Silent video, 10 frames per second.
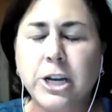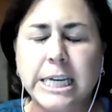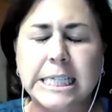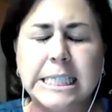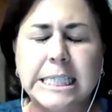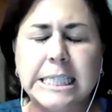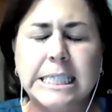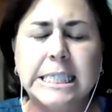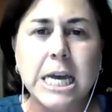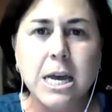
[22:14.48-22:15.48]
part of the
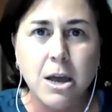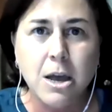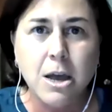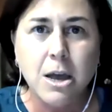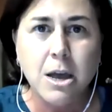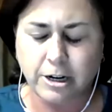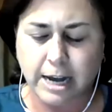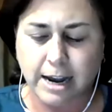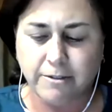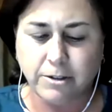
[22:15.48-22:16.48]
book is,
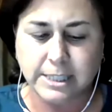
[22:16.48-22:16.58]
um,